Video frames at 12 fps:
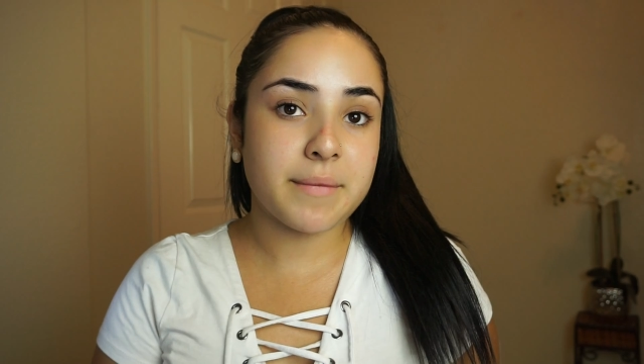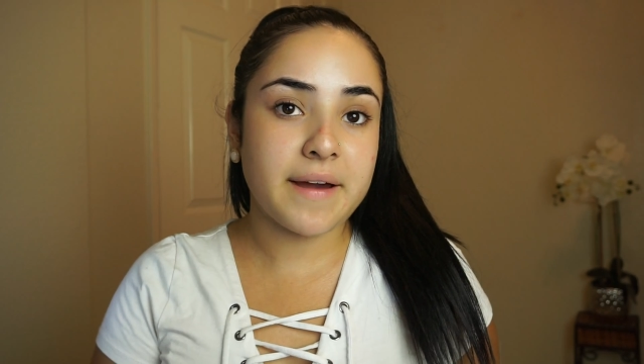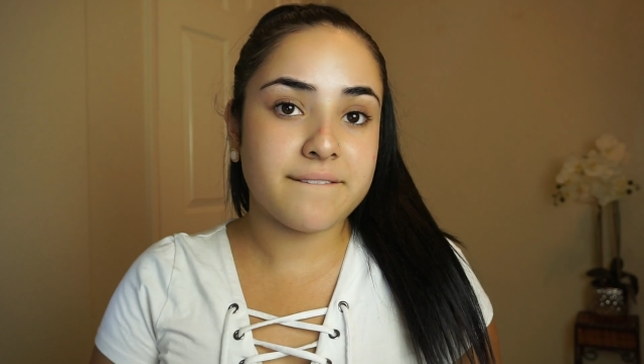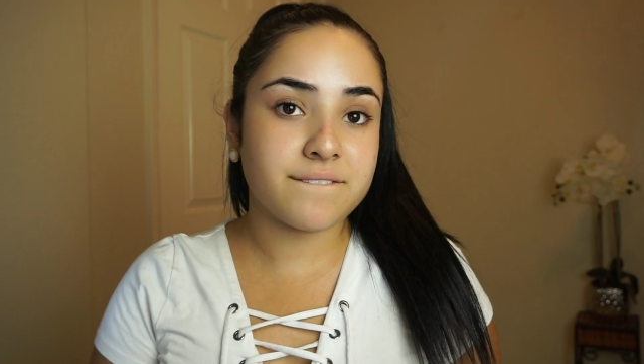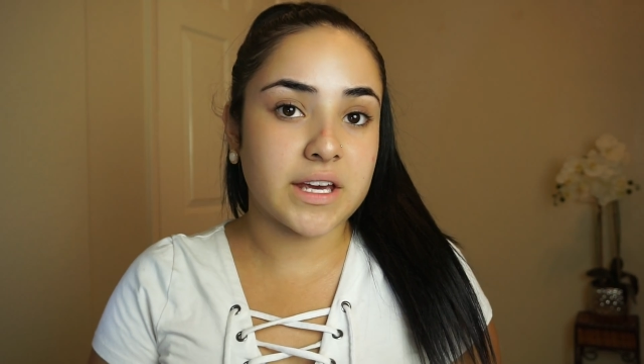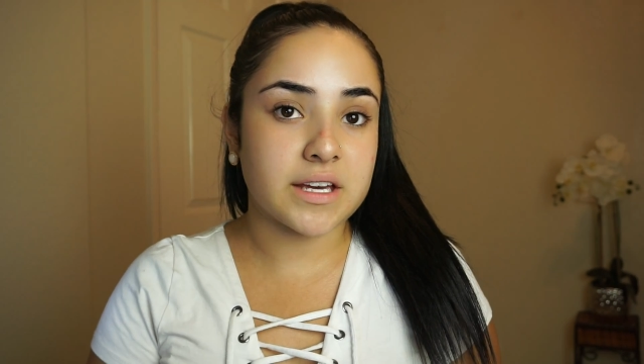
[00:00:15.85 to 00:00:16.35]

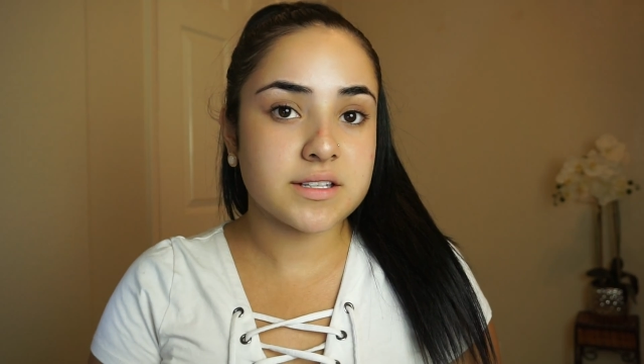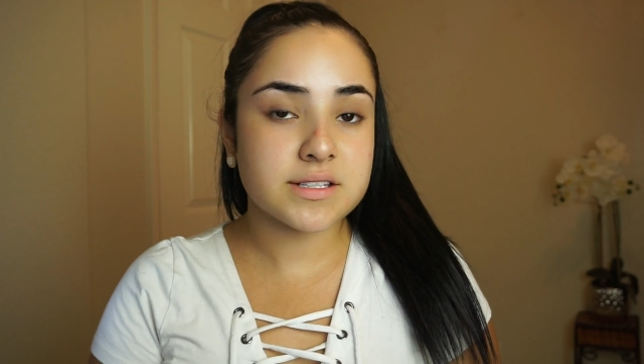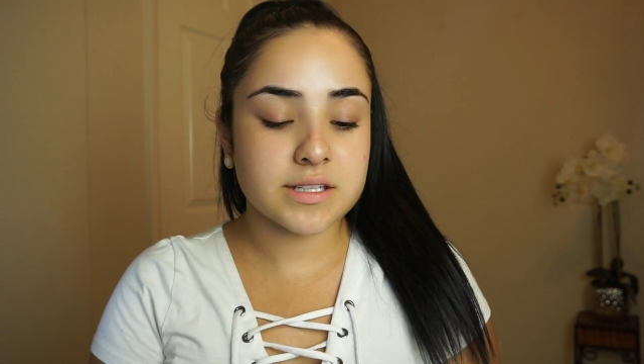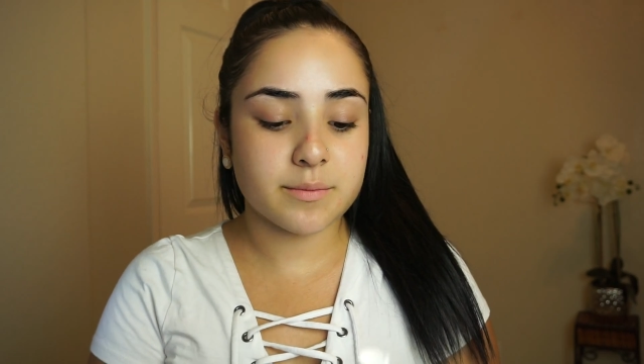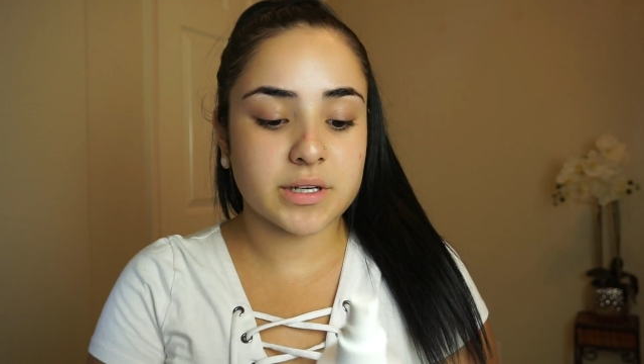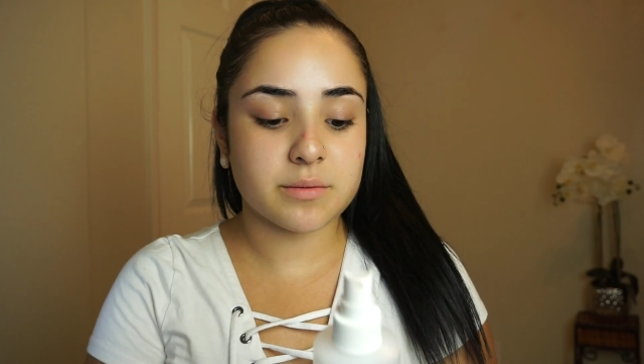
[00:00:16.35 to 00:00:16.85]
my
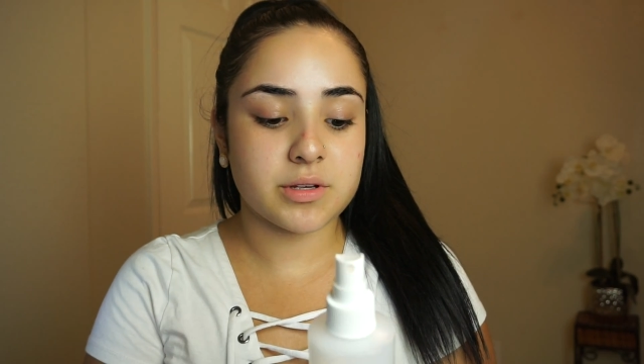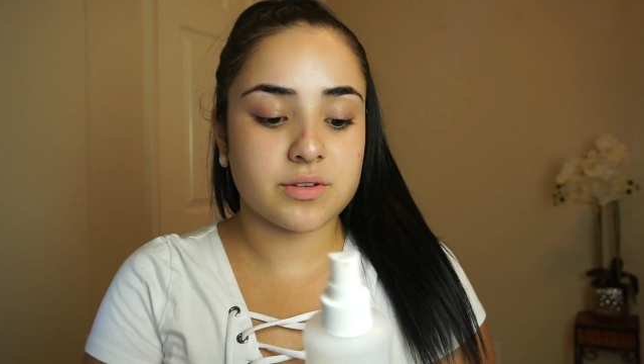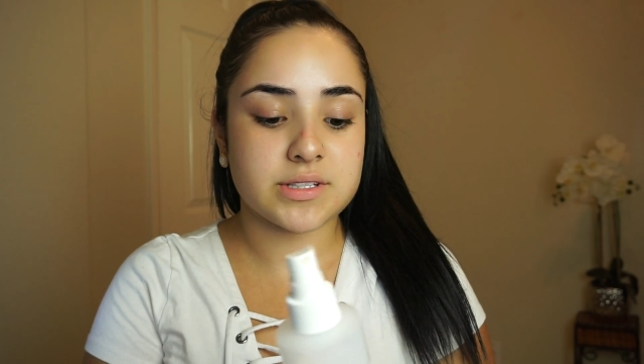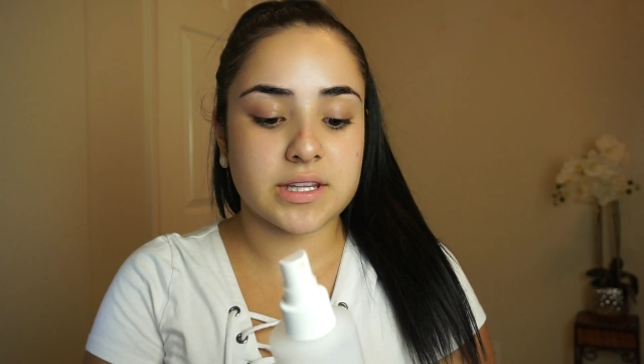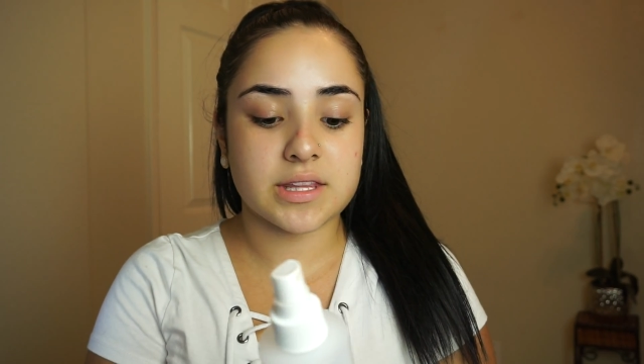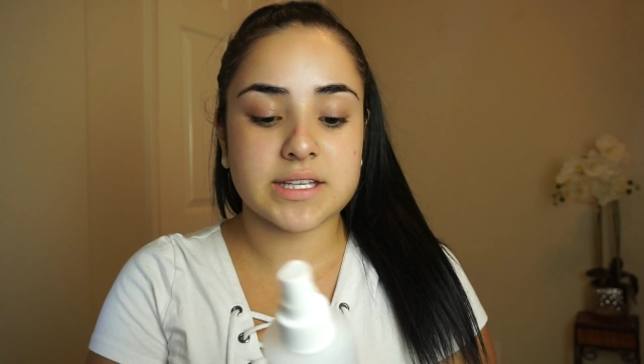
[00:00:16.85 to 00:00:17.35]
face, I'm going to be
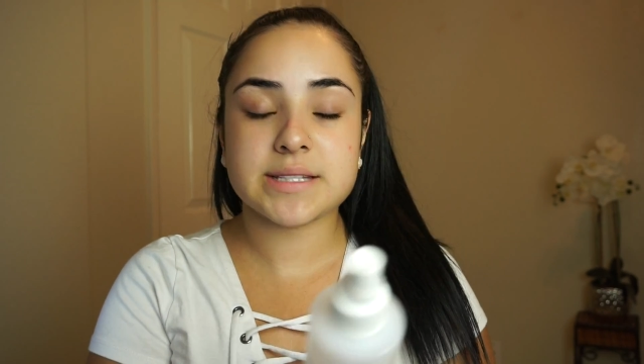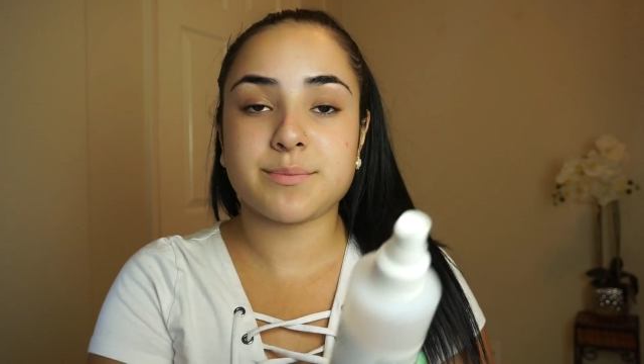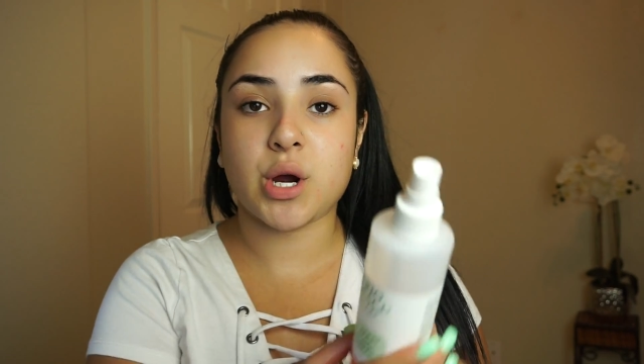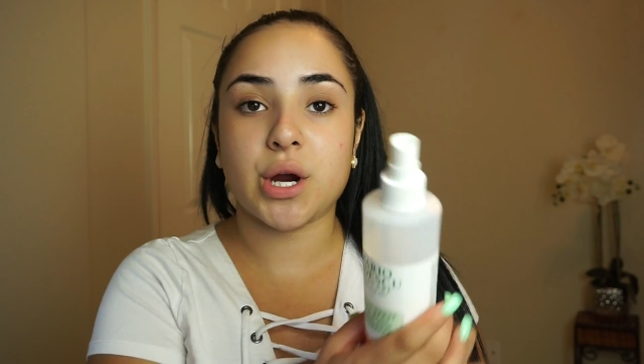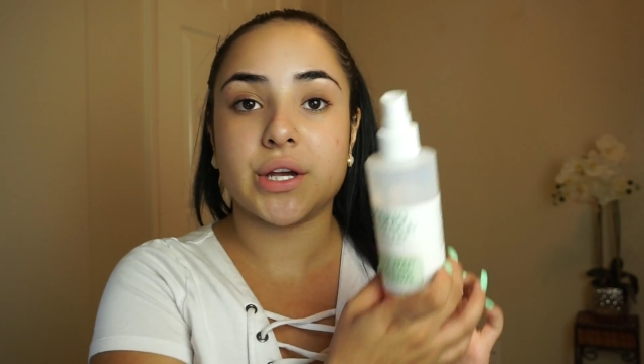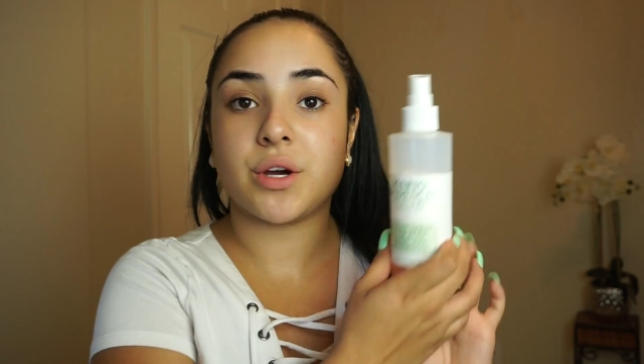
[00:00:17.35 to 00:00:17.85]
using this
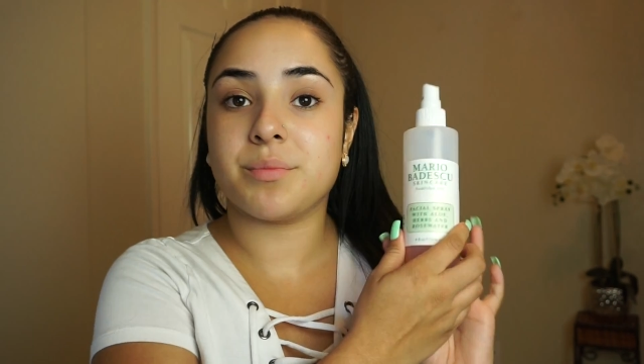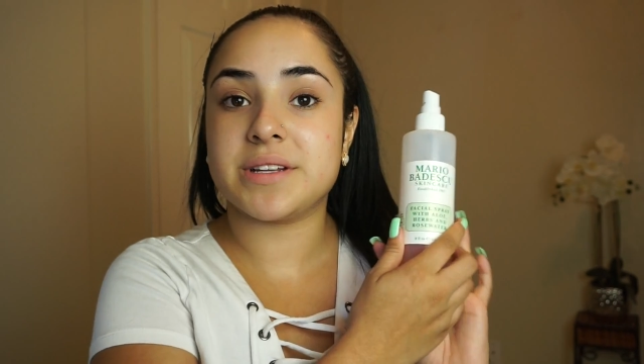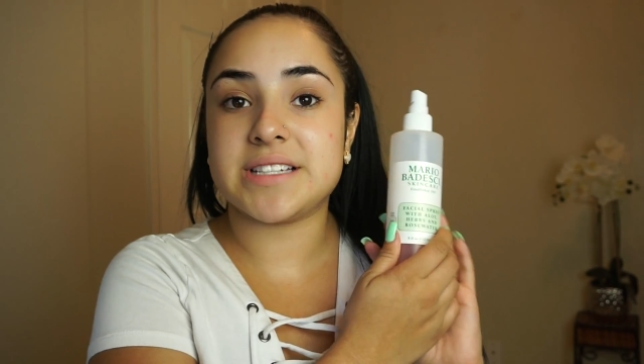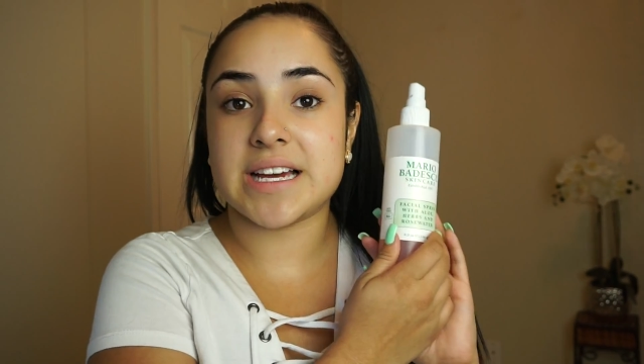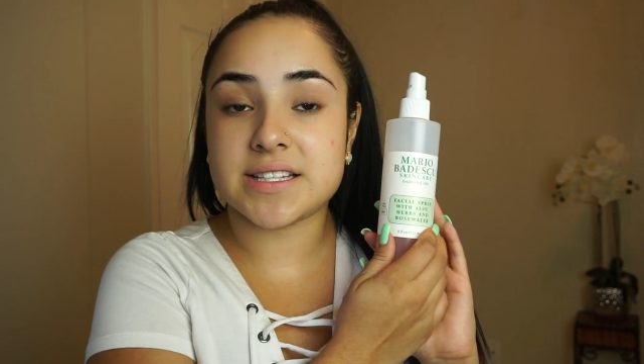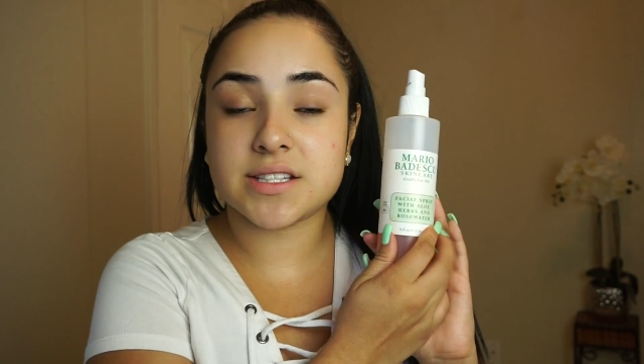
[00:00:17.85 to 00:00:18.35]
Mario
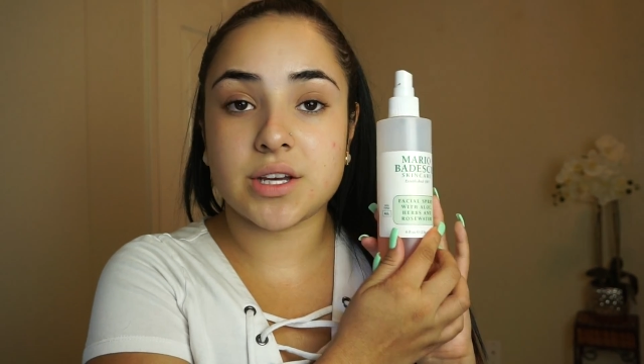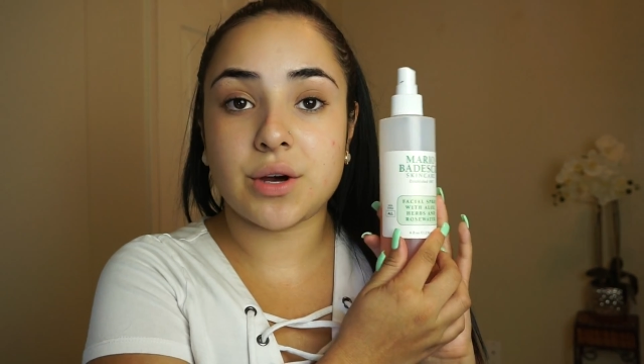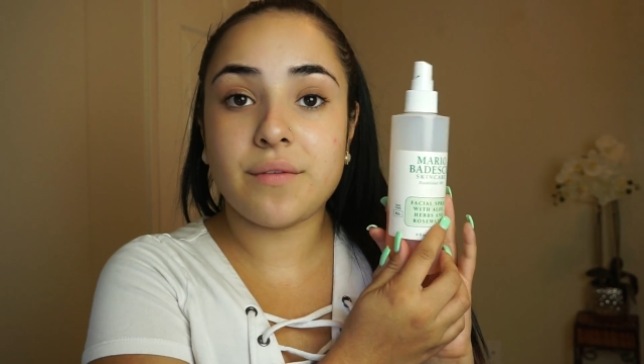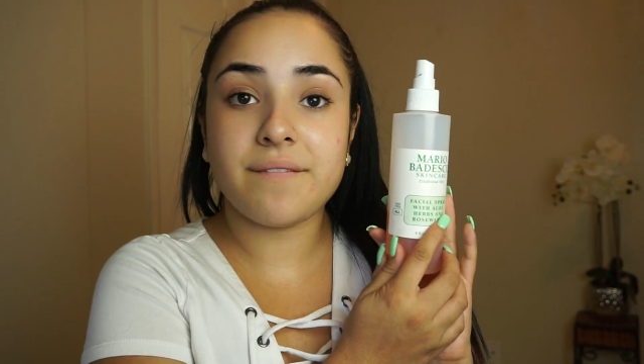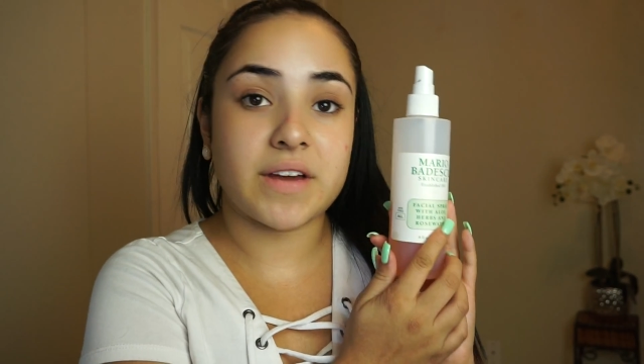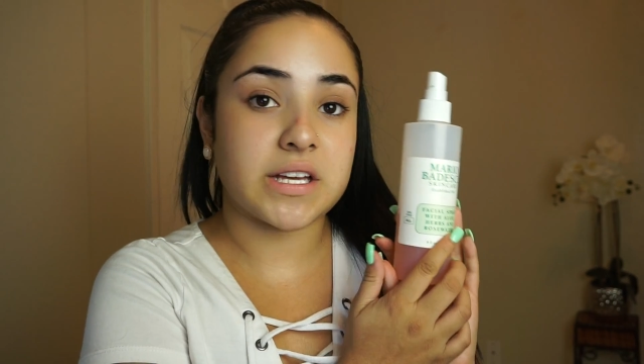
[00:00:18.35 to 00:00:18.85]

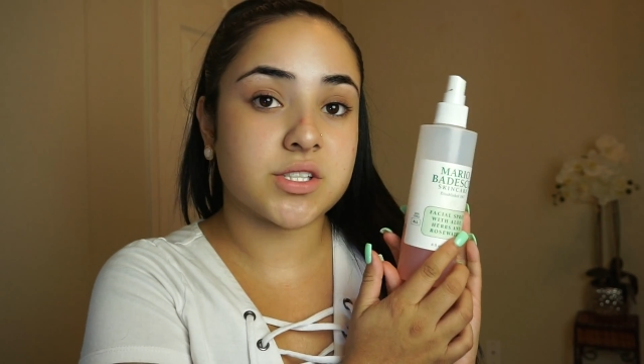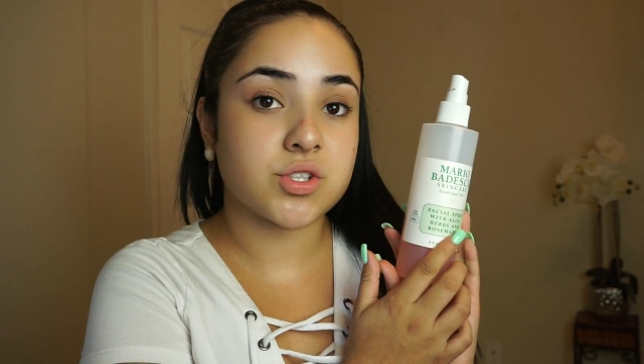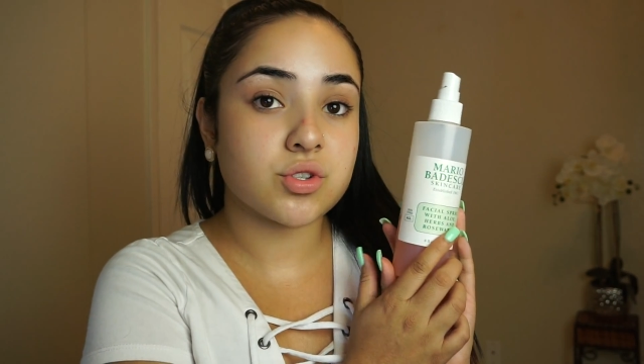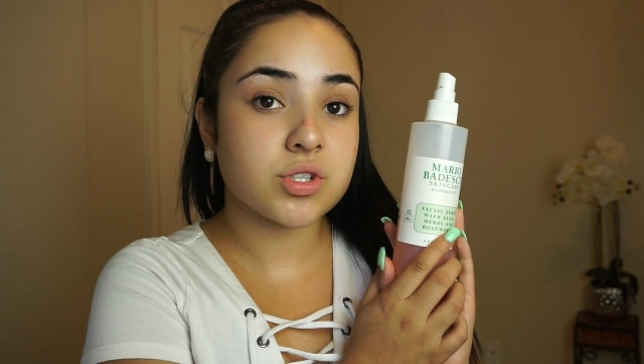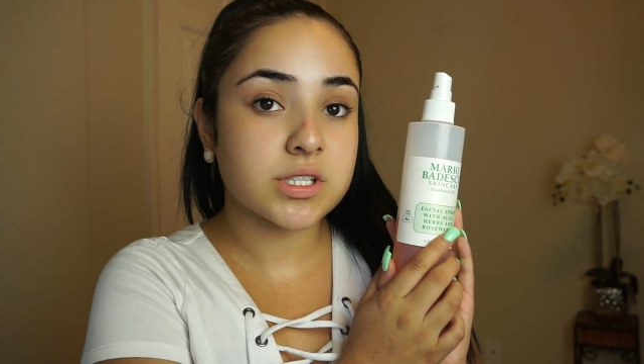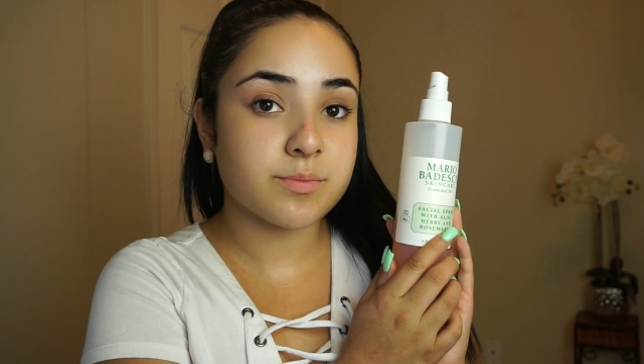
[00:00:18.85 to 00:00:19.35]
Badescu
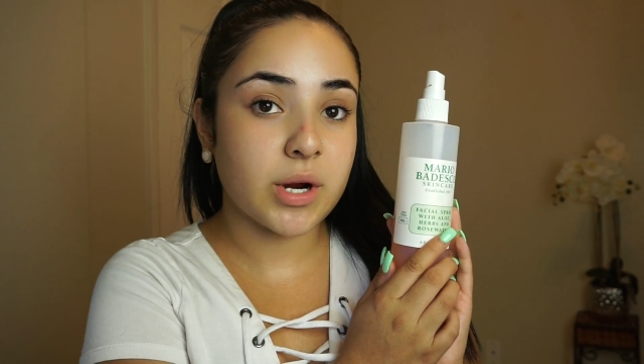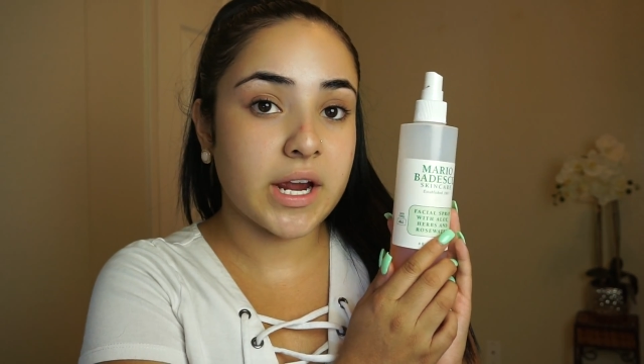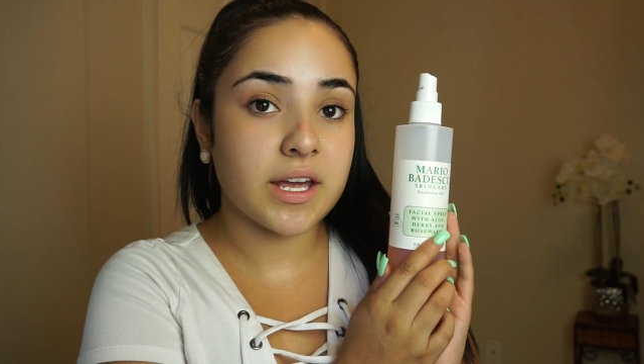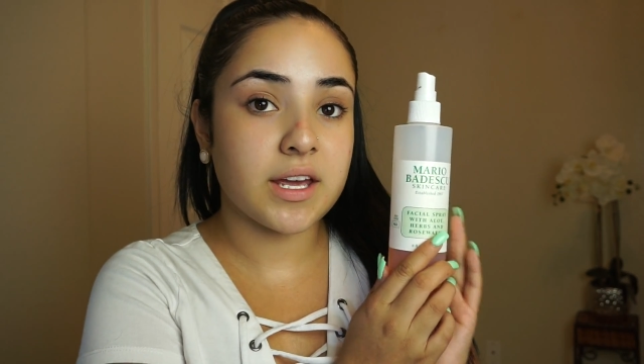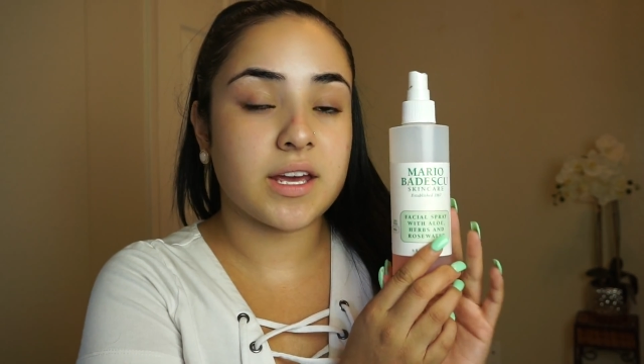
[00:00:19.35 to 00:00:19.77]
facial spray